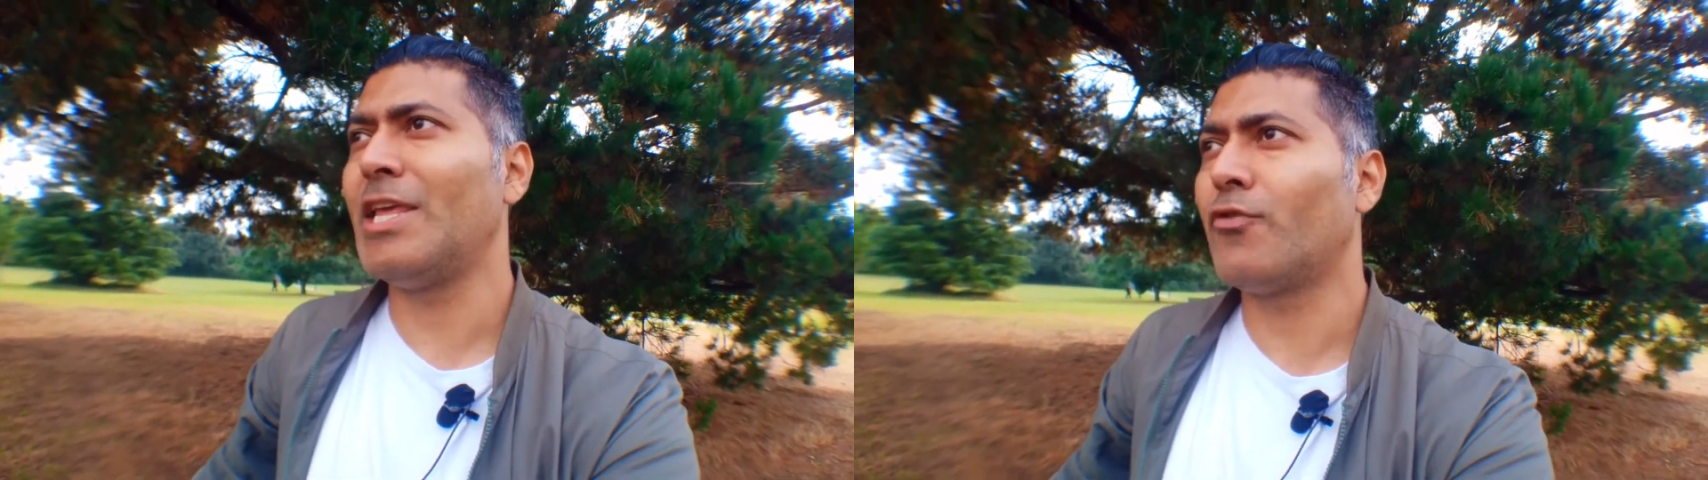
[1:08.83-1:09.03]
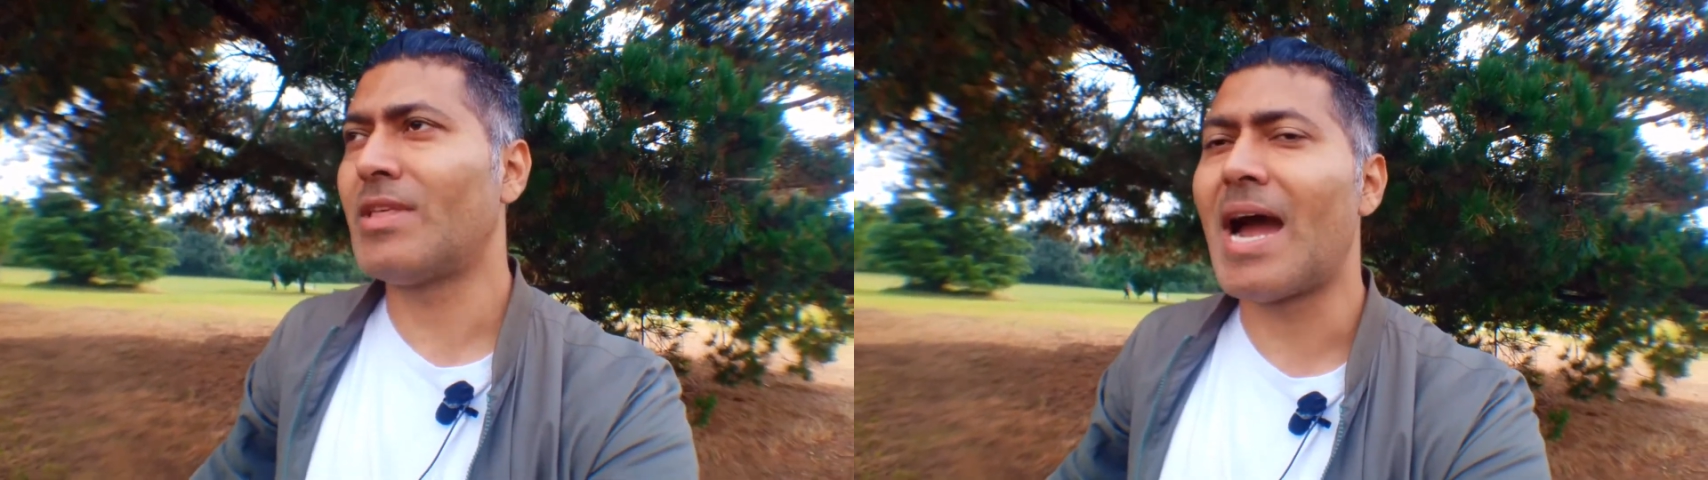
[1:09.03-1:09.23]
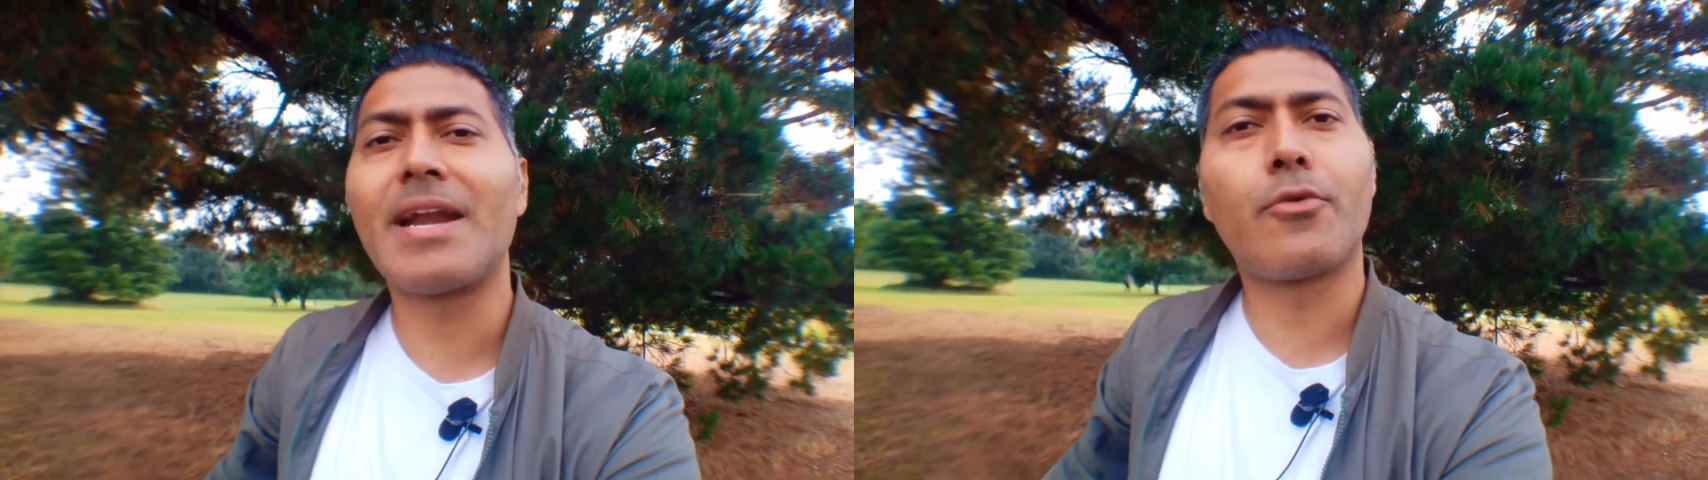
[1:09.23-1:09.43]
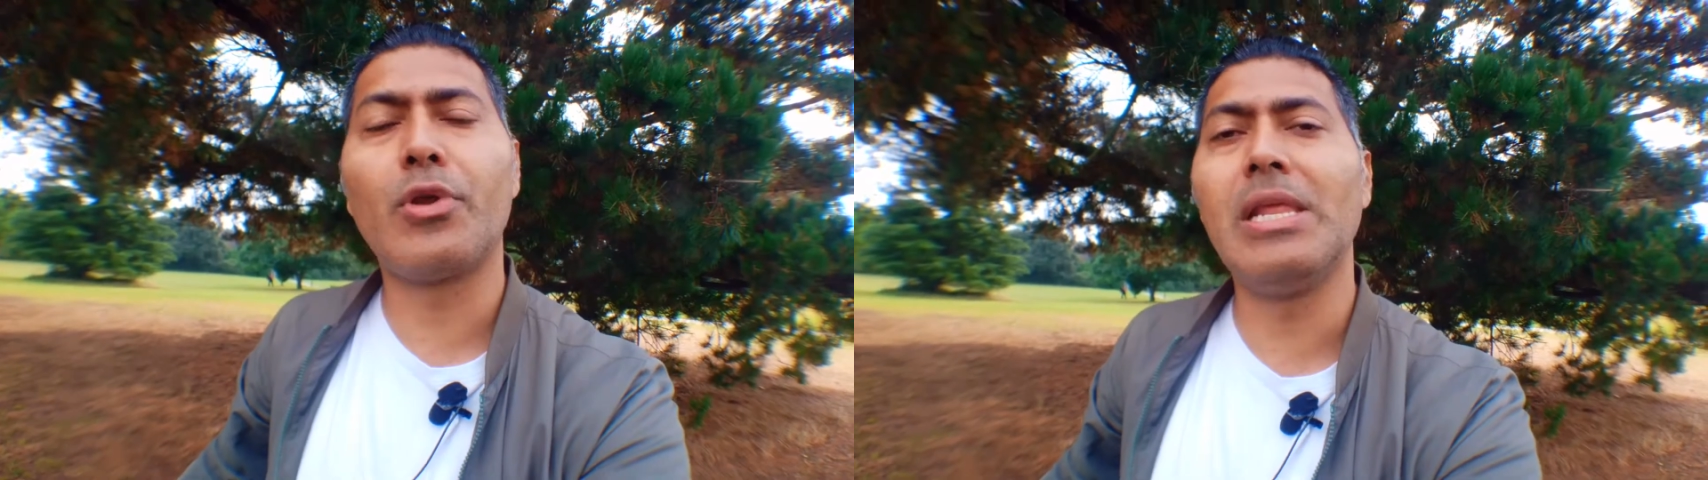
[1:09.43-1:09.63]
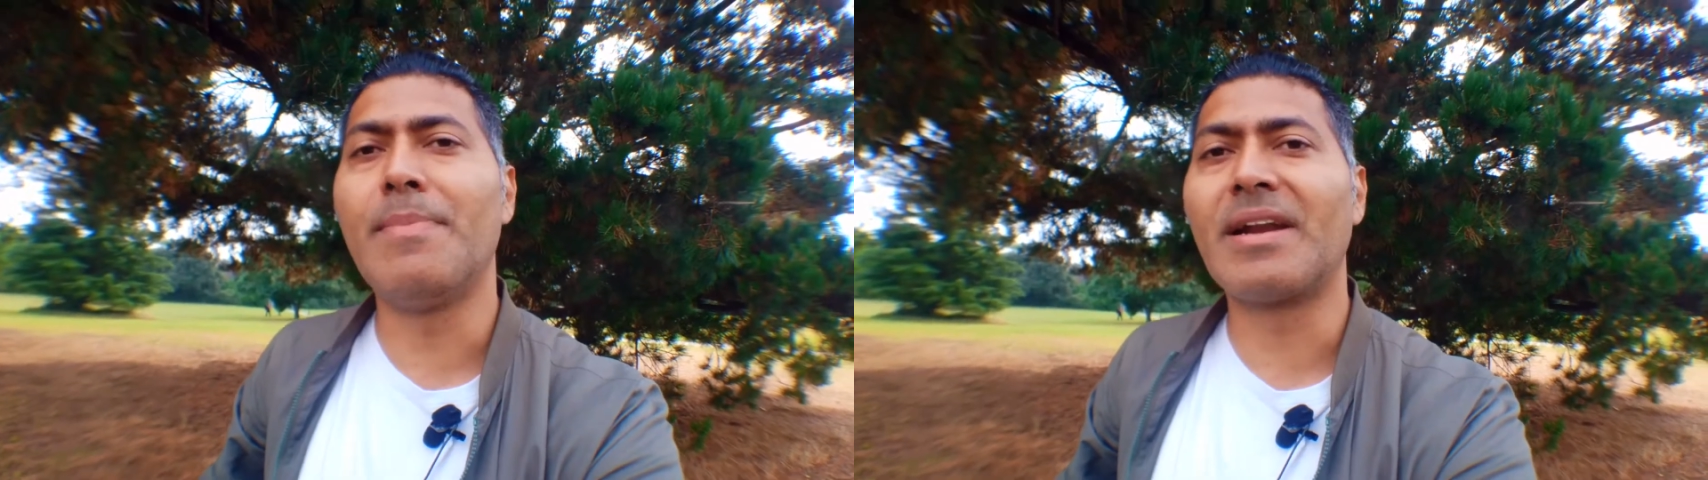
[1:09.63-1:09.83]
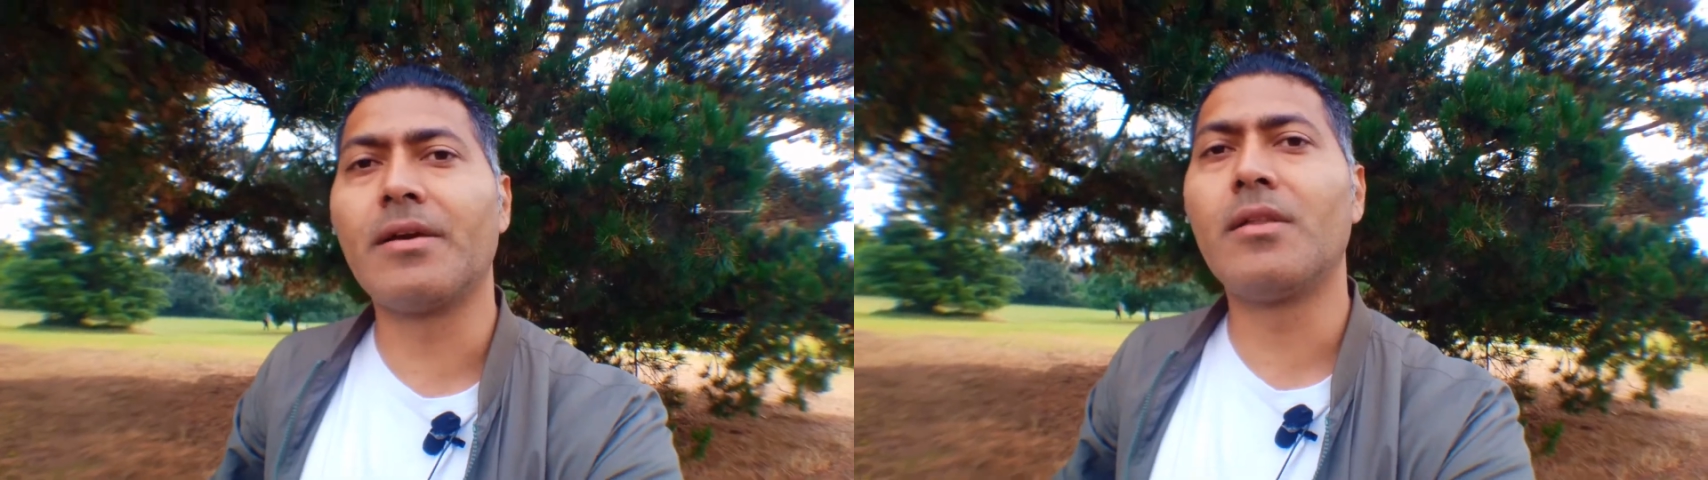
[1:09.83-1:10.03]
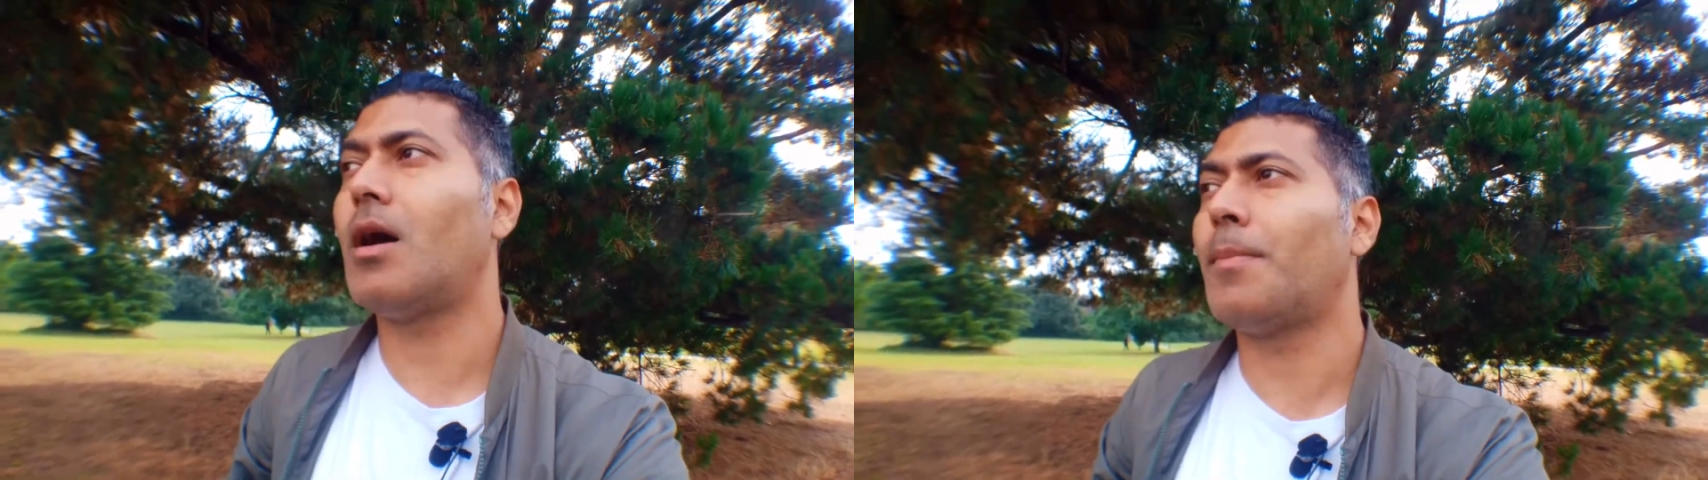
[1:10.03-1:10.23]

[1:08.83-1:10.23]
of that really matters